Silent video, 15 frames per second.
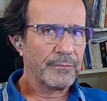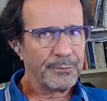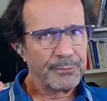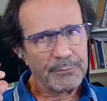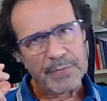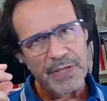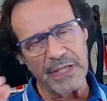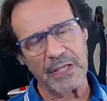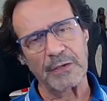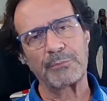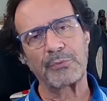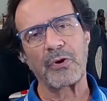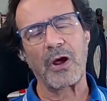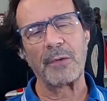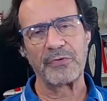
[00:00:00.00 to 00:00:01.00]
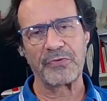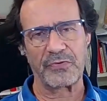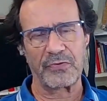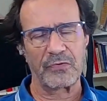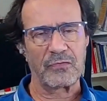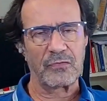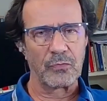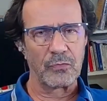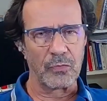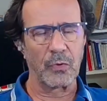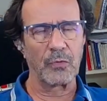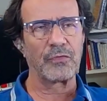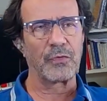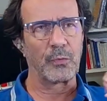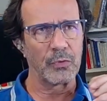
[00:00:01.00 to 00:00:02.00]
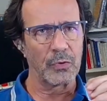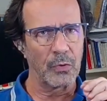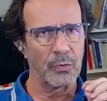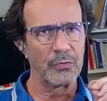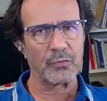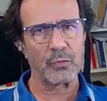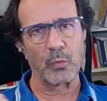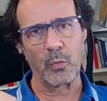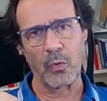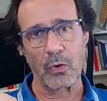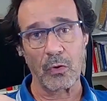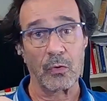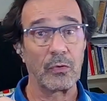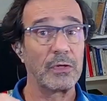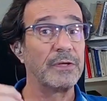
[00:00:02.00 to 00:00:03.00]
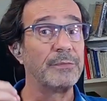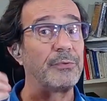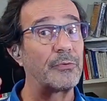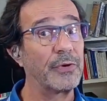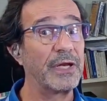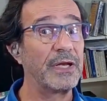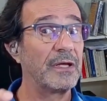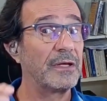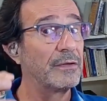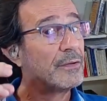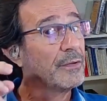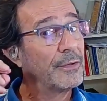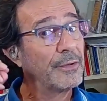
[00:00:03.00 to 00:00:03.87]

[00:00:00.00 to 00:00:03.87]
making promises to those that would go into war or liberating